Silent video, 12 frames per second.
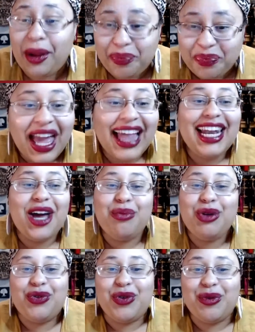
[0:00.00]
Hello,
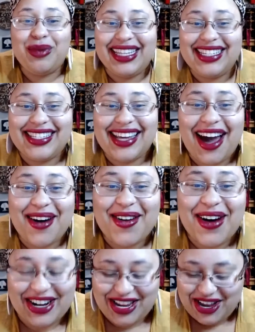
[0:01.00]
beautiful Melissa. How
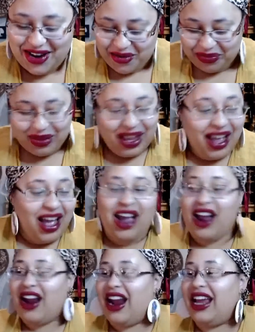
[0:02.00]
are you? All
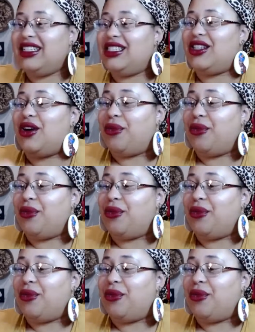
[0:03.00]
right. So,